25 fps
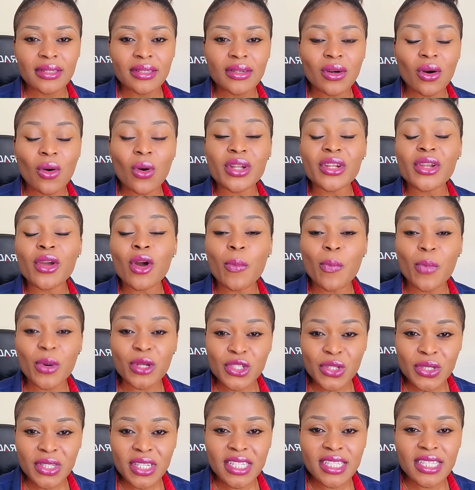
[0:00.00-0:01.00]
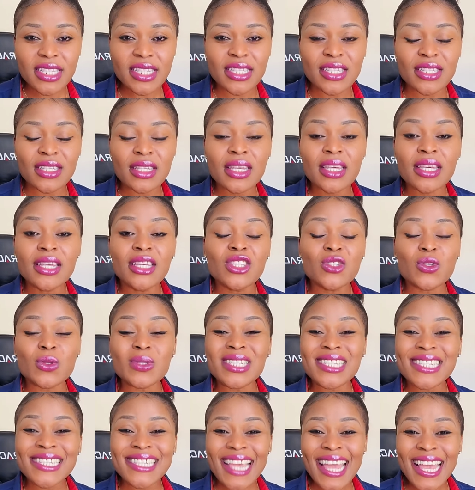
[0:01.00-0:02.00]
or the opportunity to
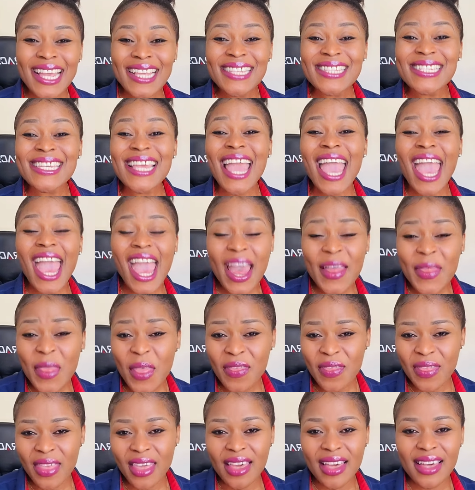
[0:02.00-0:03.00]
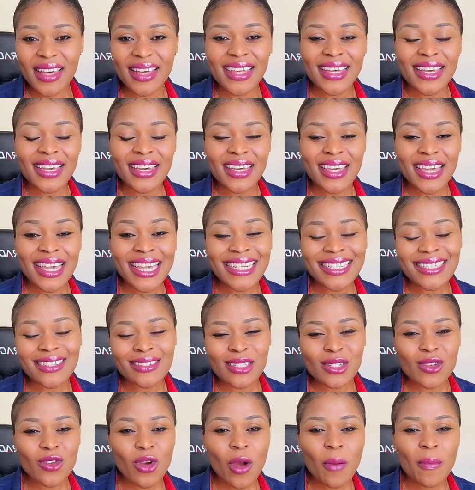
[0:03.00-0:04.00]
change anything in the
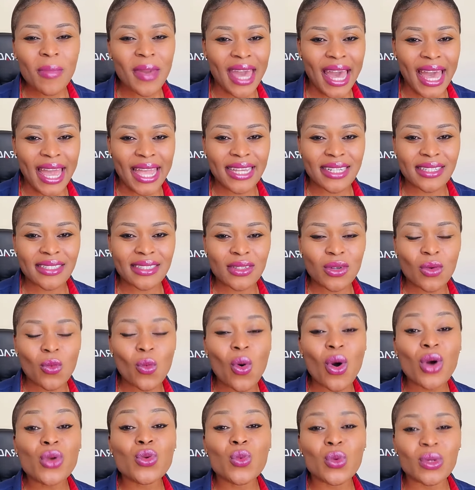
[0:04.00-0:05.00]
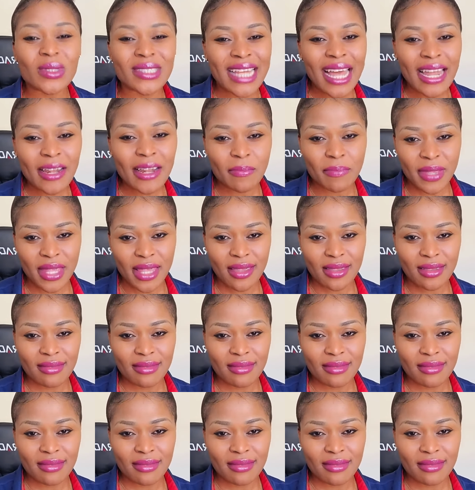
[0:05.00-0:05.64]
Scrum Guide, what would that be?